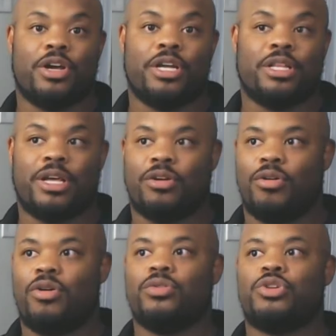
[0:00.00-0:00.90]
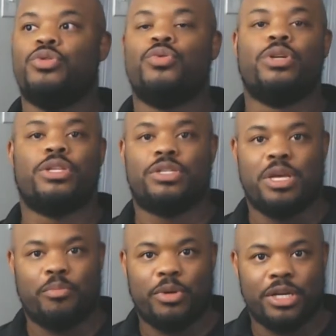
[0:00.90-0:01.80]
it that are all tuned to the
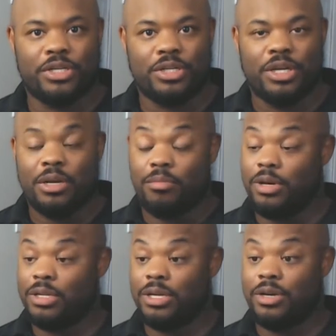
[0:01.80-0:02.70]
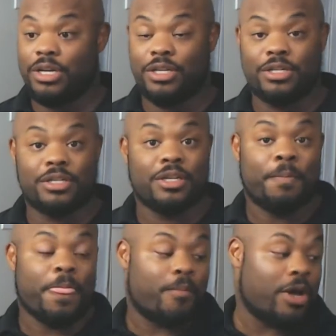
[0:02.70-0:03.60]
same pitch. But there it is,
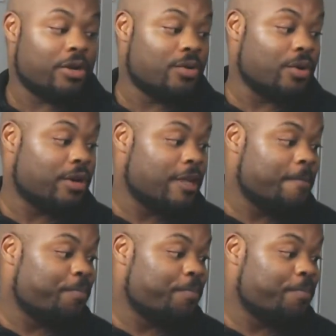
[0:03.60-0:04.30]
monochord.